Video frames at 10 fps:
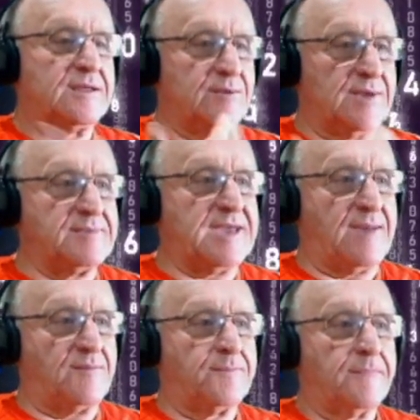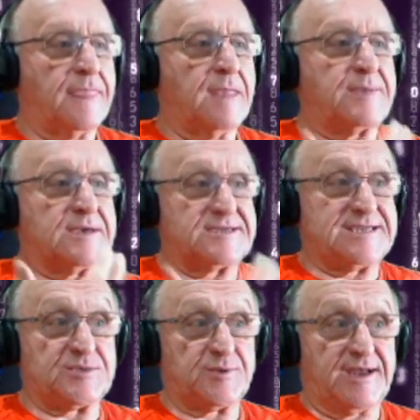the webcam because
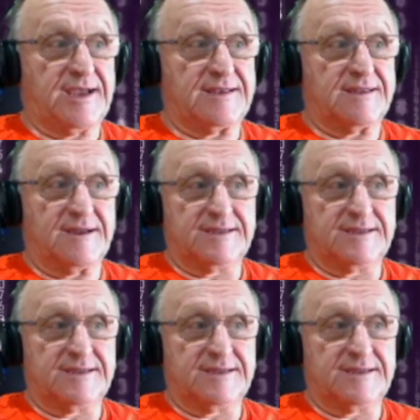that's what I,